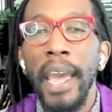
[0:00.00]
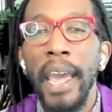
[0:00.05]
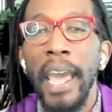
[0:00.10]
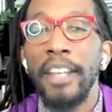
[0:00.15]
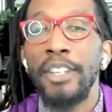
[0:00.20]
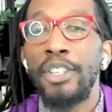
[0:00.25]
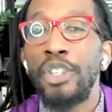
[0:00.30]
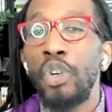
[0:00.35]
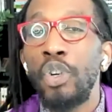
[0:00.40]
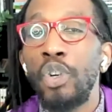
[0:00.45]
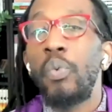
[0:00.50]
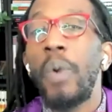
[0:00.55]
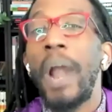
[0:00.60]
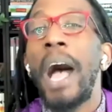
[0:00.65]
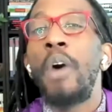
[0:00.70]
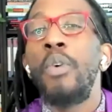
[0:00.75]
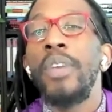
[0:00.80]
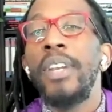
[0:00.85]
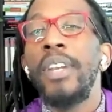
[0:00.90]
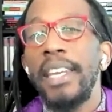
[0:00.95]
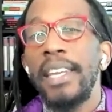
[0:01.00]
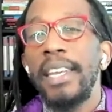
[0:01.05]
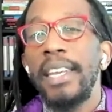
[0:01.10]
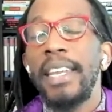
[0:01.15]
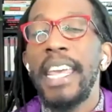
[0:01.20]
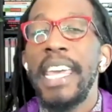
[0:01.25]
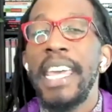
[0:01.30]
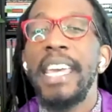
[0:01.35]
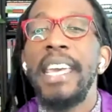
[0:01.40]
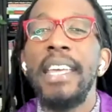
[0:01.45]
And it's
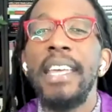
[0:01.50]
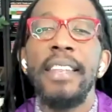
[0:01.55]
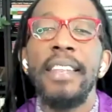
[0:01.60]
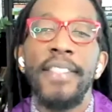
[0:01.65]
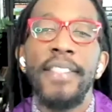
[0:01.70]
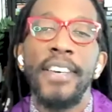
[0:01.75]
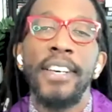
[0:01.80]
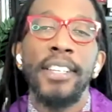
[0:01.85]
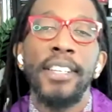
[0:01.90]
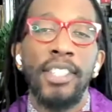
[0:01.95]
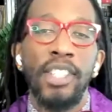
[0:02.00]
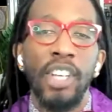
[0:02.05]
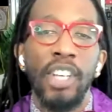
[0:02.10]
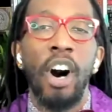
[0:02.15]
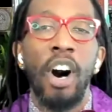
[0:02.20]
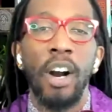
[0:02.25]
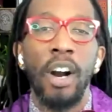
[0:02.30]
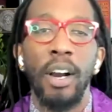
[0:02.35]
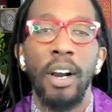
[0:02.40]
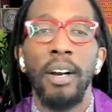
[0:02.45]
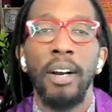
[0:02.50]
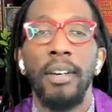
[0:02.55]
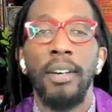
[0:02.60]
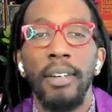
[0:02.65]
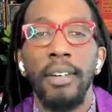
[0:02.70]
grounded in the song,